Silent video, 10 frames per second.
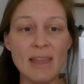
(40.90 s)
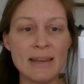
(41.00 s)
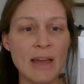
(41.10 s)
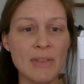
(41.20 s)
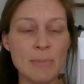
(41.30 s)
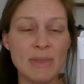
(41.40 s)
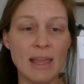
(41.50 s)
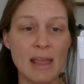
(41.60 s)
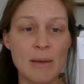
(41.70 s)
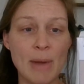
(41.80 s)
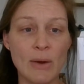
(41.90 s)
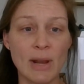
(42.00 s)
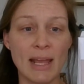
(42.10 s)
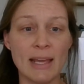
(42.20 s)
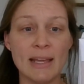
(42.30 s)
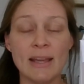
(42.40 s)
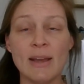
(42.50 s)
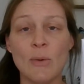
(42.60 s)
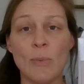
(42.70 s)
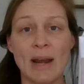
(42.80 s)
And now that I'm thinking about it,
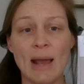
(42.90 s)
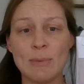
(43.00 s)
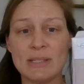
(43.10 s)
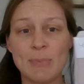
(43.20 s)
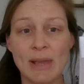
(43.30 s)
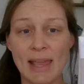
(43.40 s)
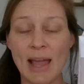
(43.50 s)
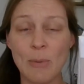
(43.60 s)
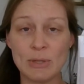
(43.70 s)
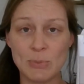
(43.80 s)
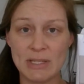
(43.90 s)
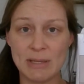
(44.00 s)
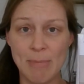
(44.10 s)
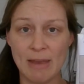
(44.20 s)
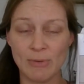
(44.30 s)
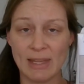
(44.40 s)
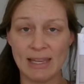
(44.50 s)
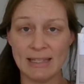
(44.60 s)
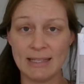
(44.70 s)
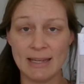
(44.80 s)
when I was picking out which one to make for the
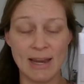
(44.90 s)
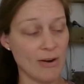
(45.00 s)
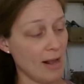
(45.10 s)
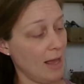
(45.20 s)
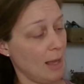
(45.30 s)
quinceanera,